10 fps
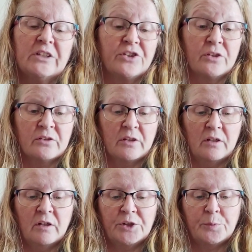She's also
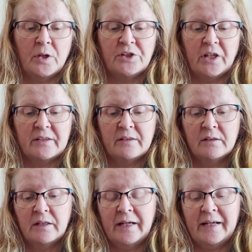got larger
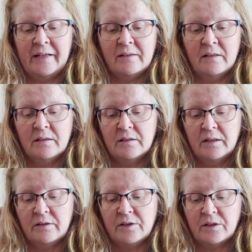projects, and
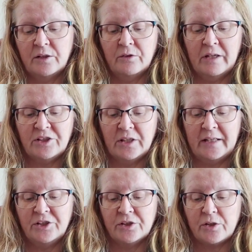there's a
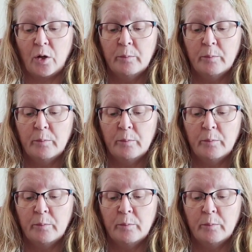congratulations.